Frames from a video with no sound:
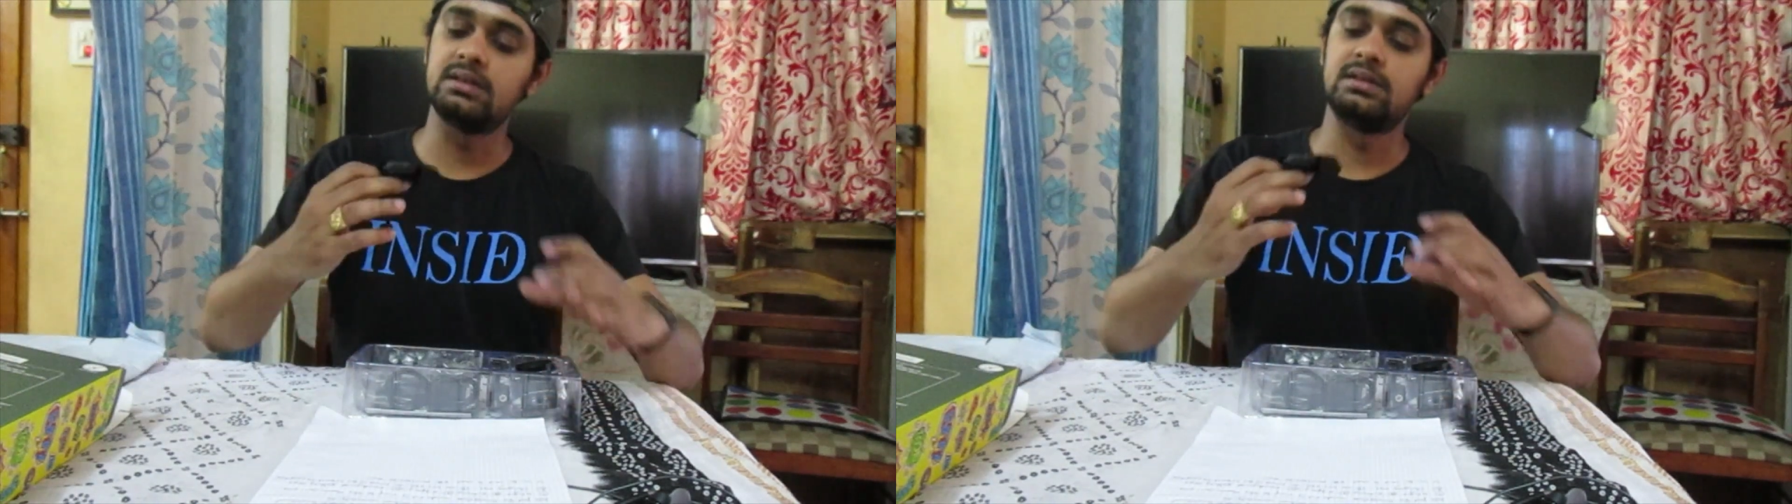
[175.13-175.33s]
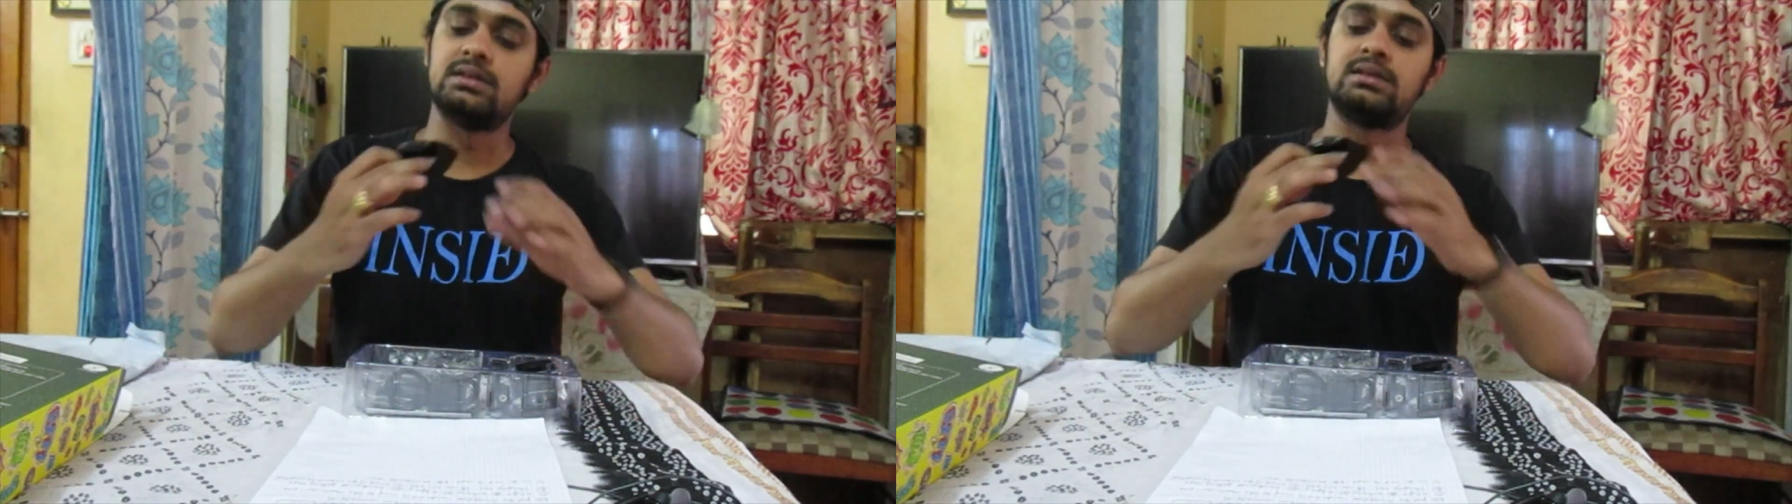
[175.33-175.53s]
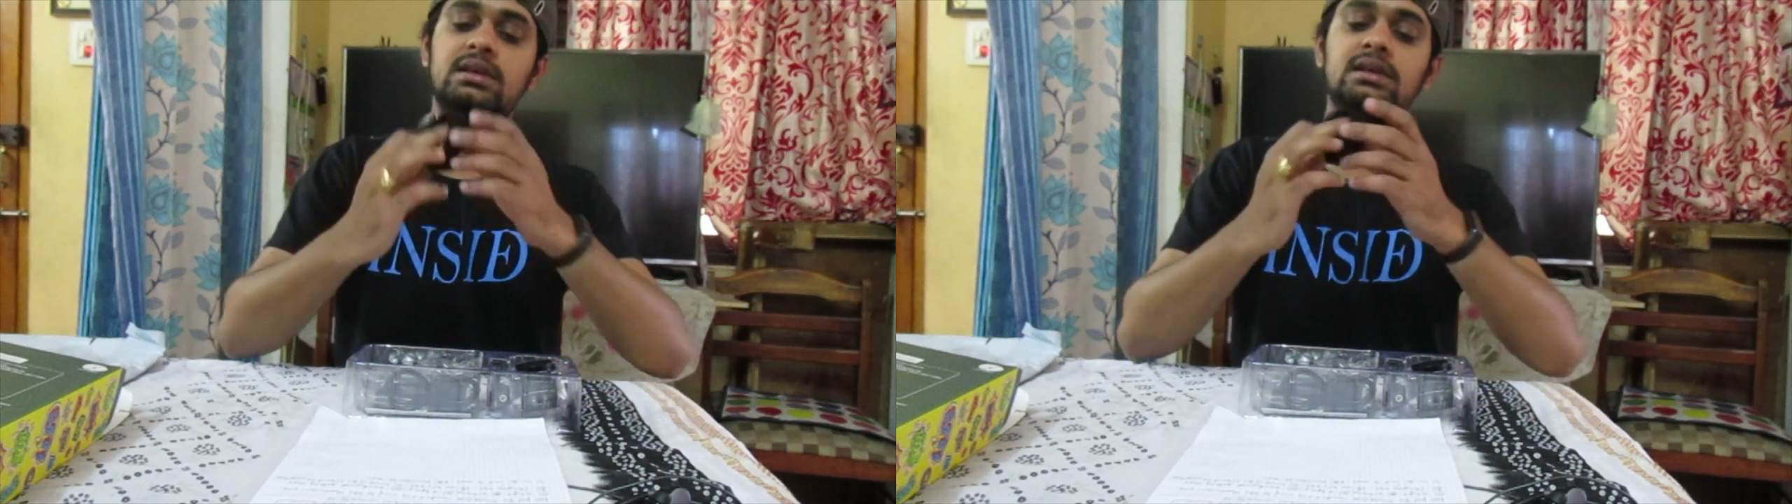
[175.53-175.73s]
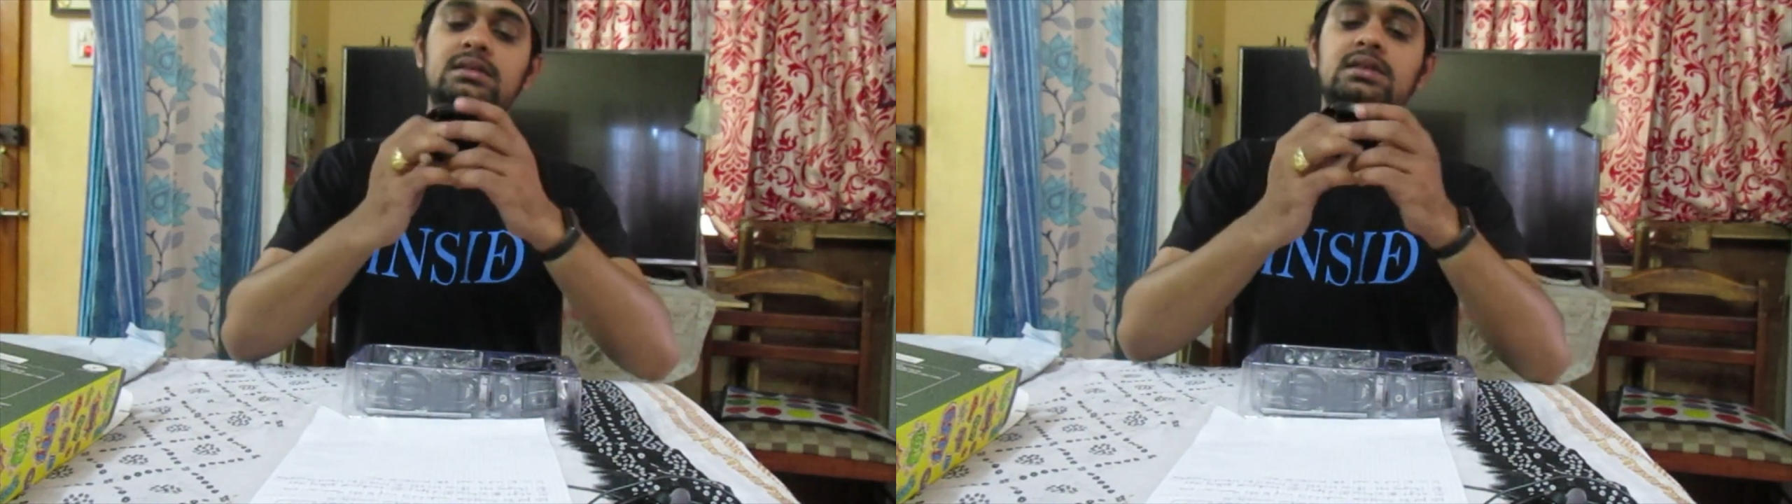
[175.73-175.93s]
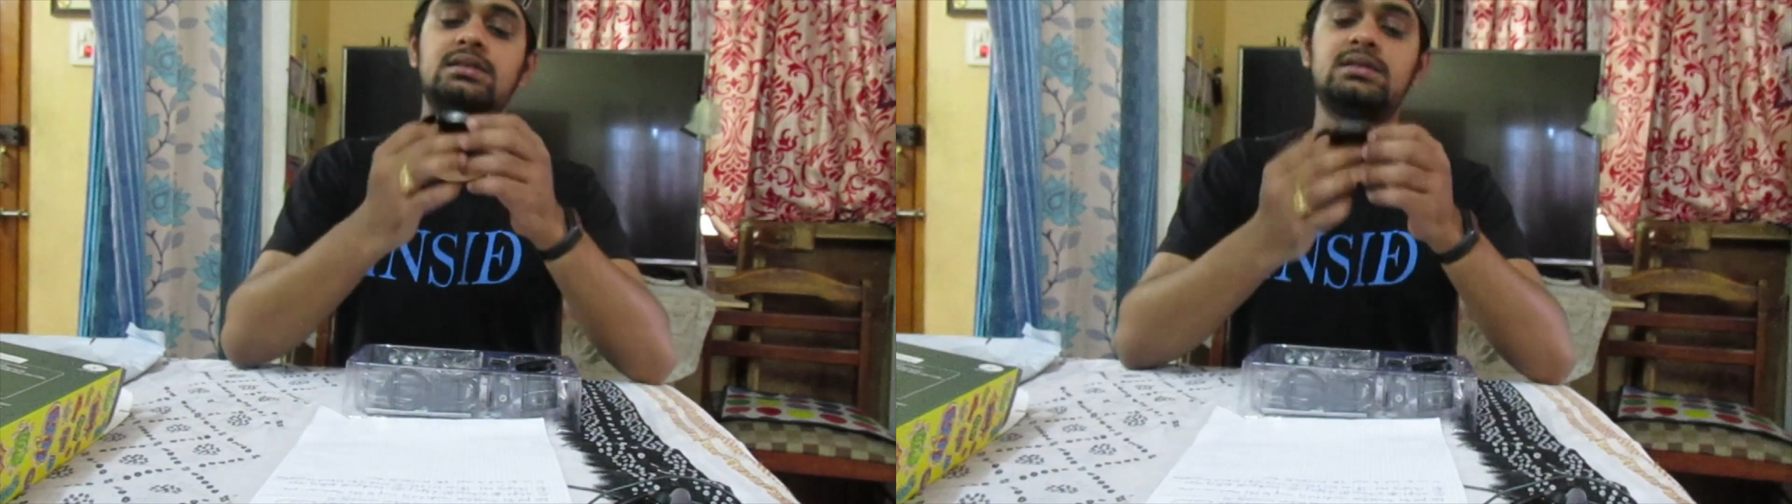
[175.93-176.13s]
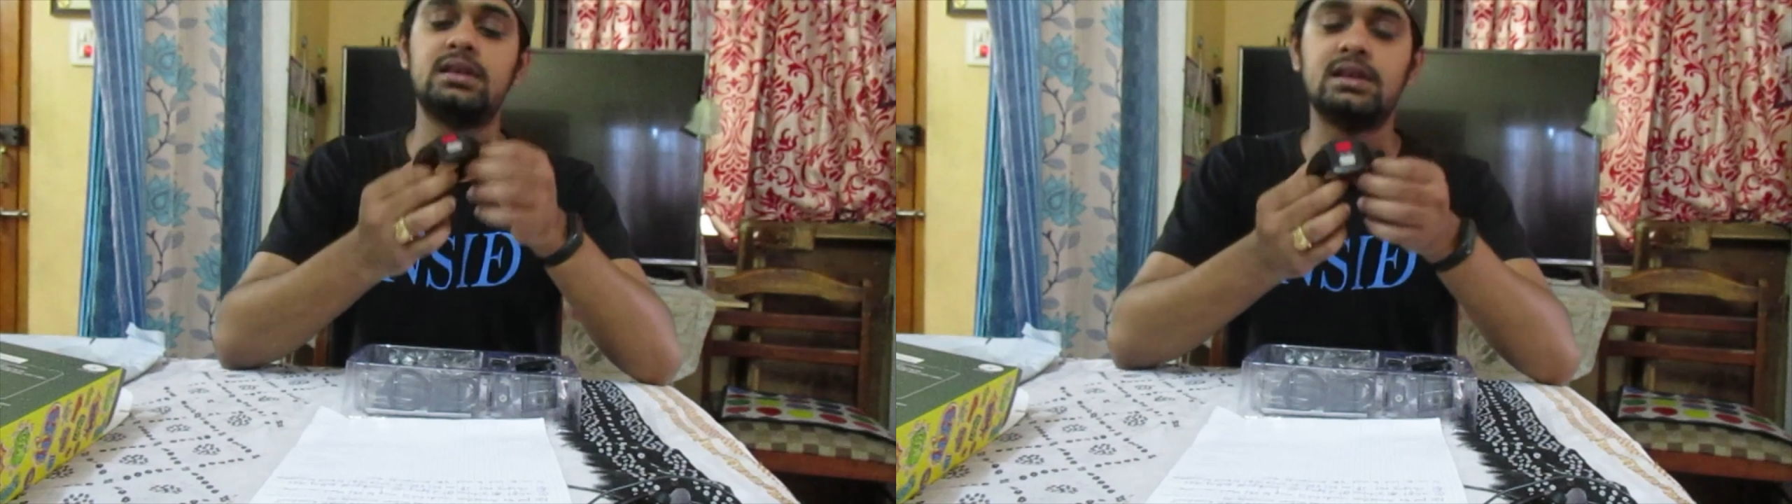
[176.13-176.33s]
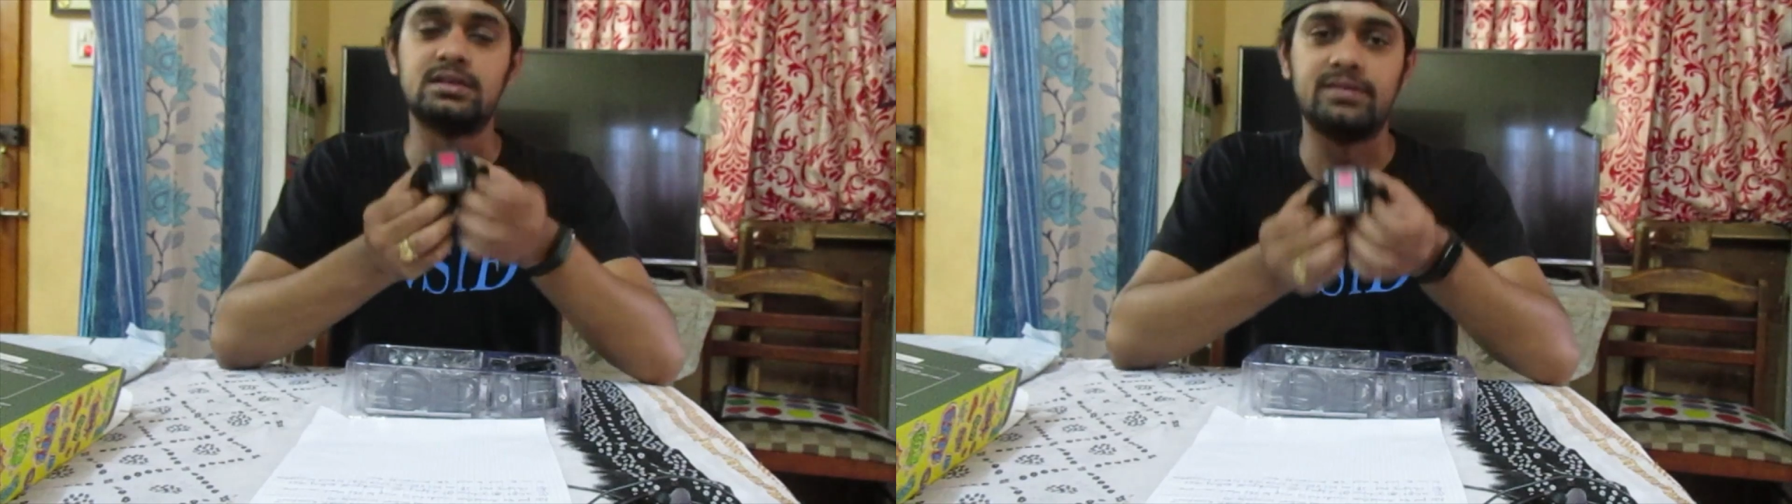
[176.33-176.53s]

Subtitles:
thing is